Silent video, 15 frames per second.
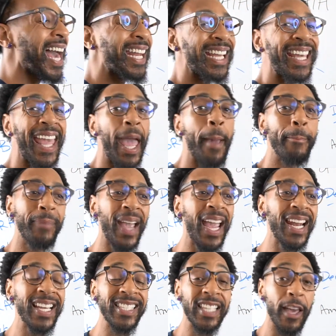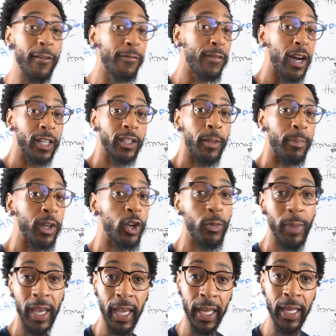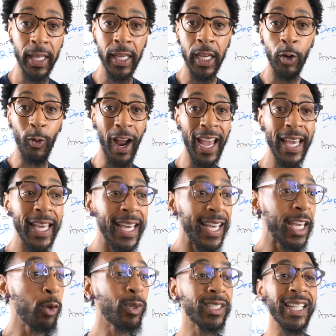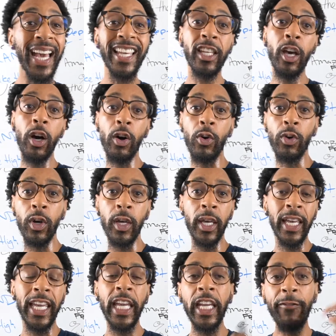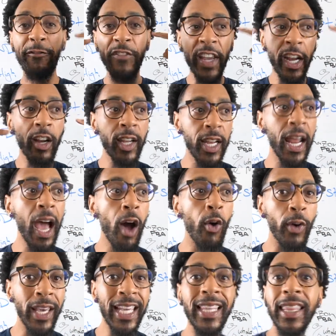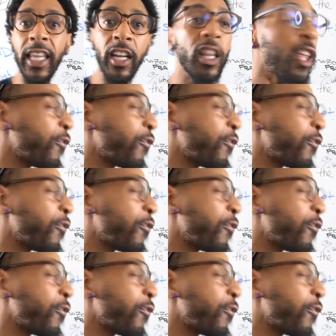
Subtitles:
a campaign that said, fuck the middleman, right? He was like, yo, he figured it out. He literally